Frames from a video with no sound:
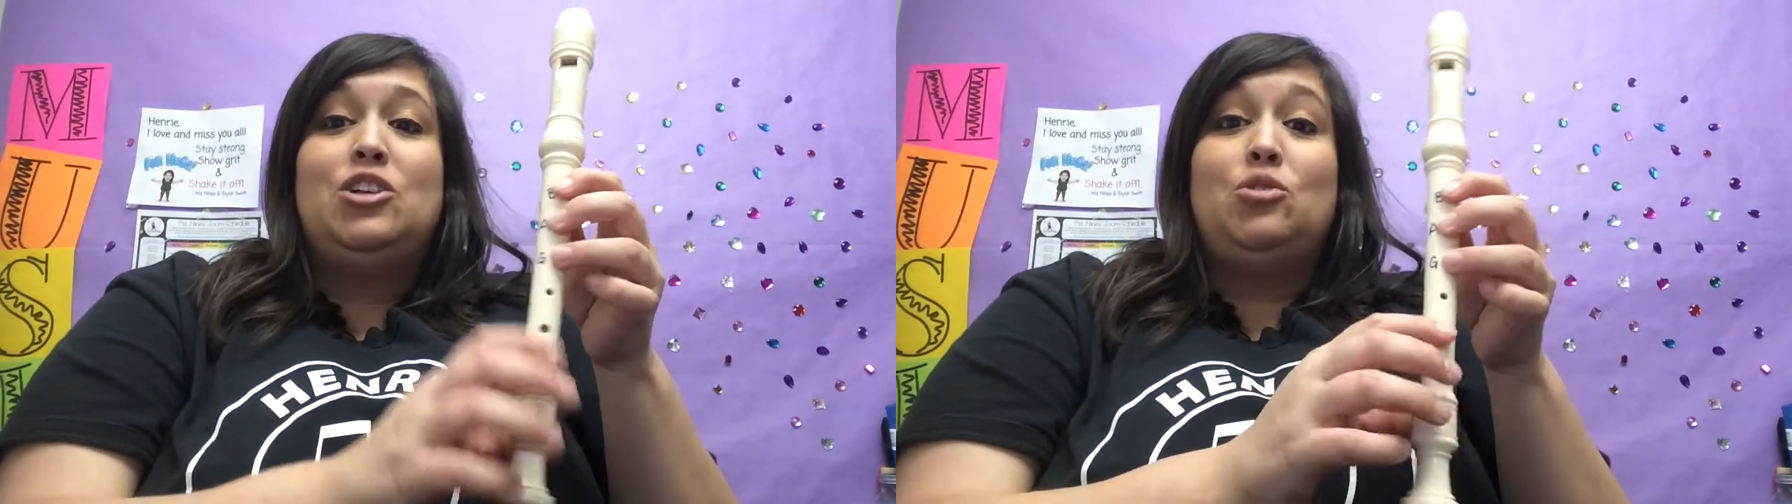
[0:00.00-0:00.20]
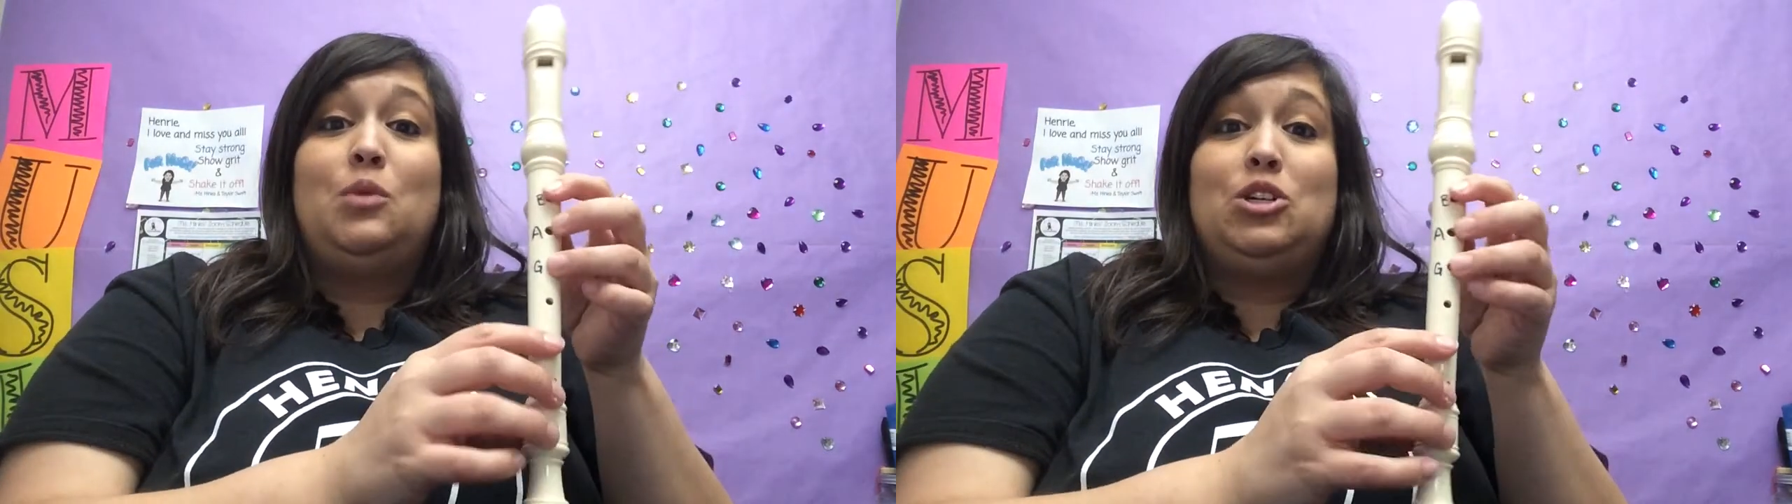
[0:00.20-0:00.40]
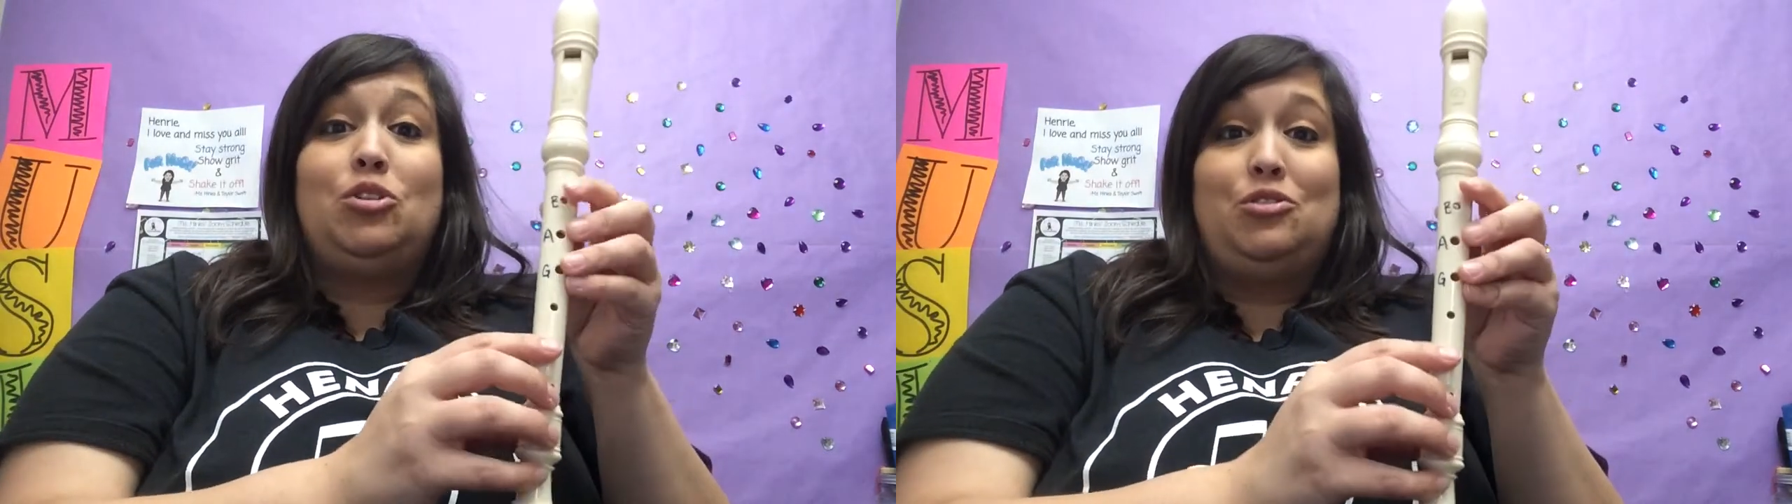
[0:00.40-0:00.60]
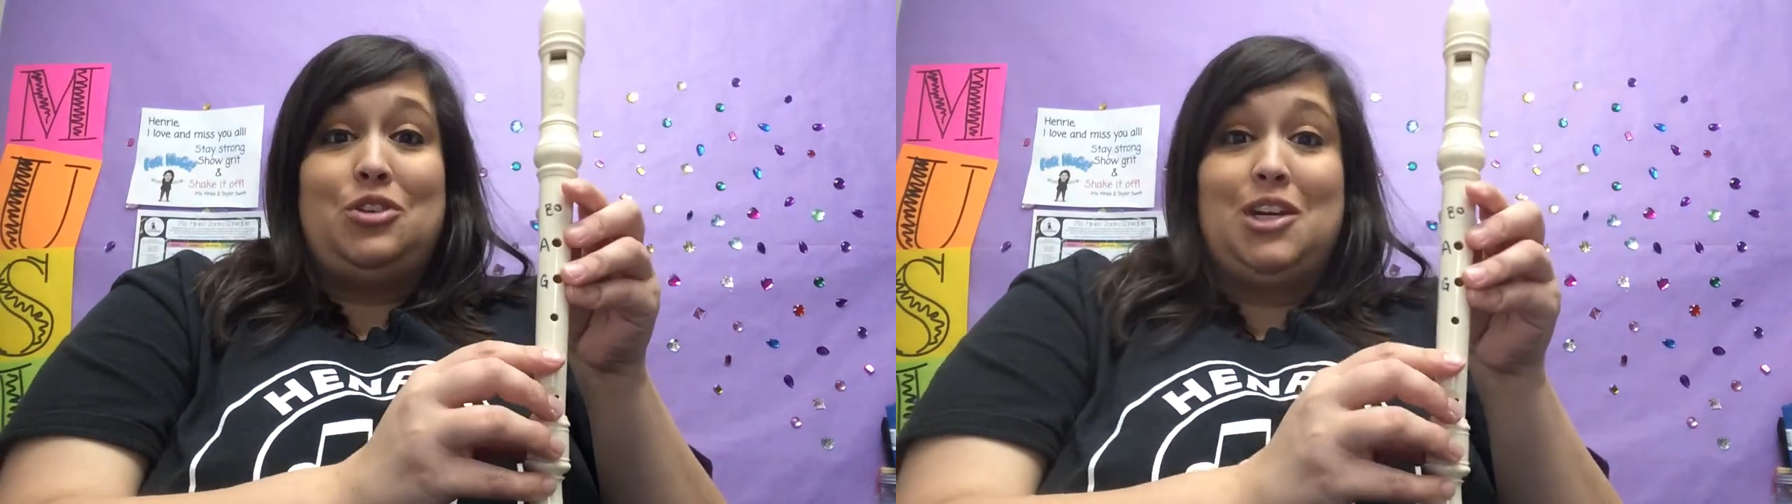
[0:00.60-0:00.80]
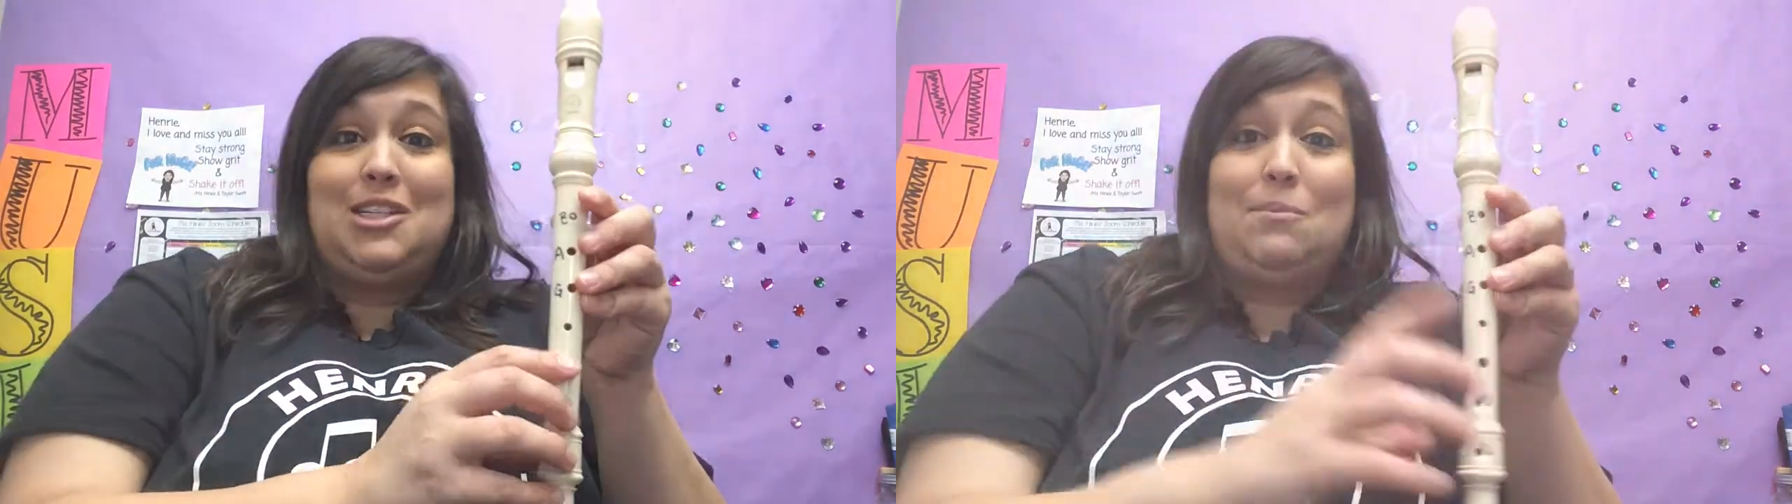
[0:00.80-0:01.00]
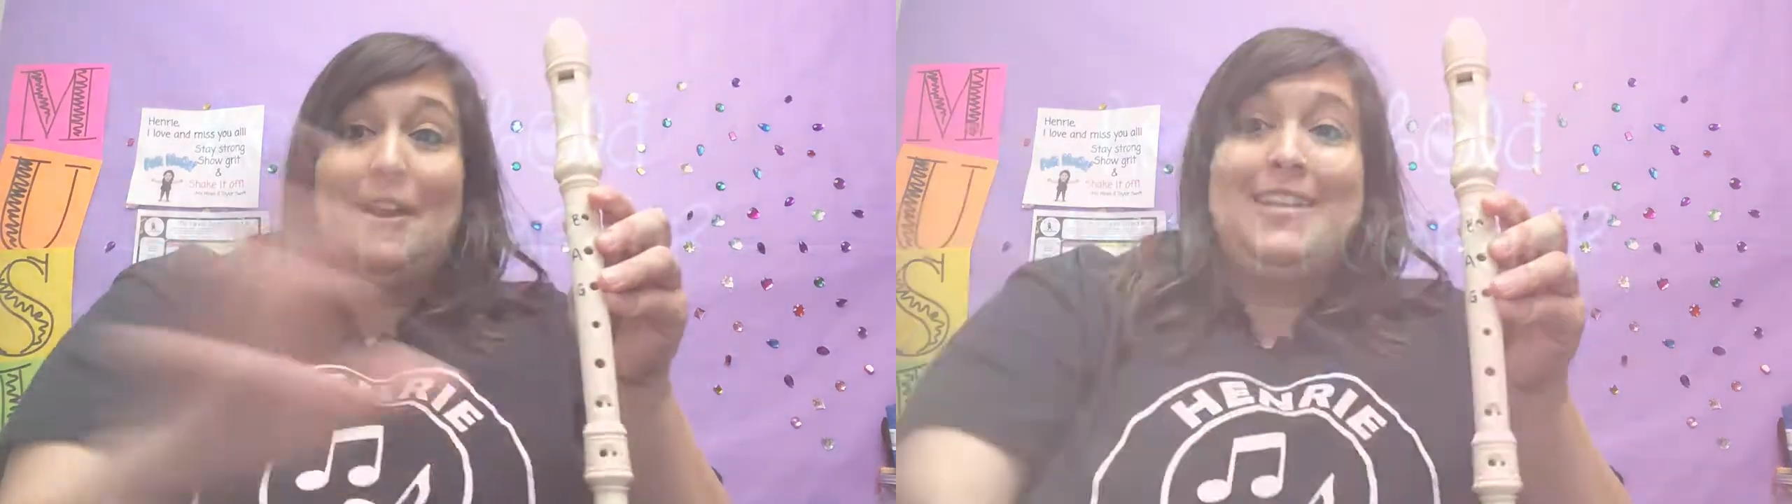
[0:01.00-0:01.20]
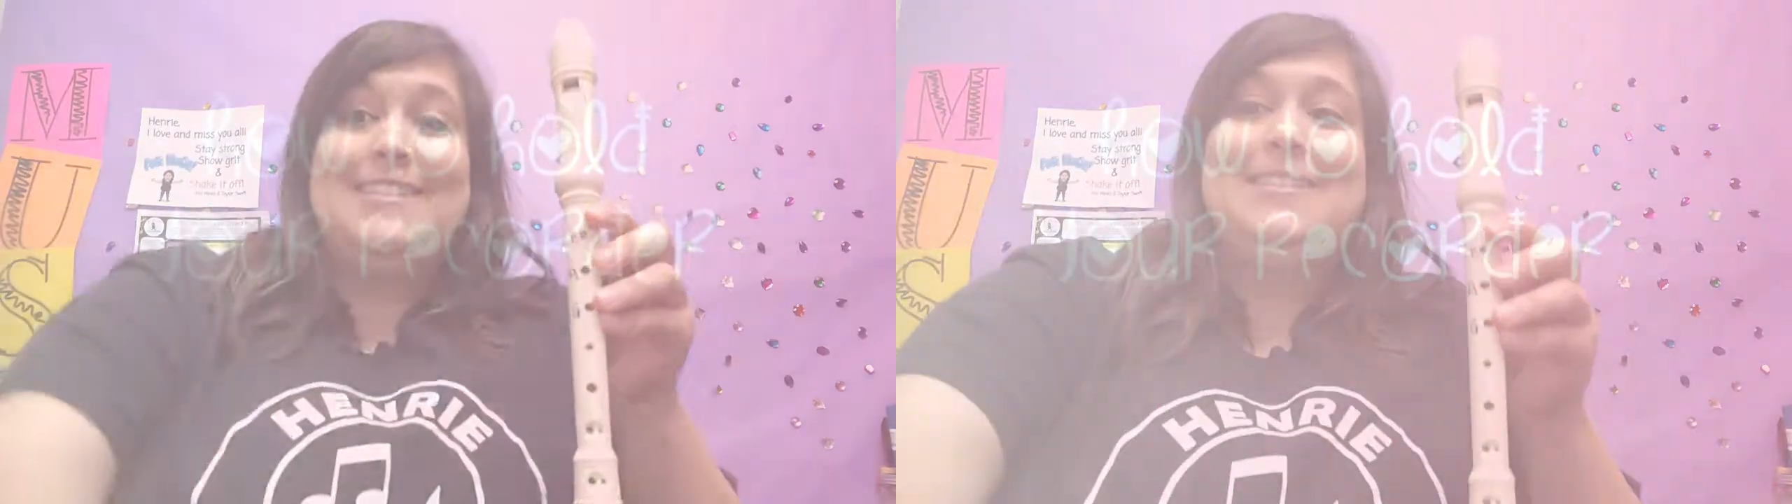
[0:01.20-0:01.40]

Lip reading: to which holes you need to press.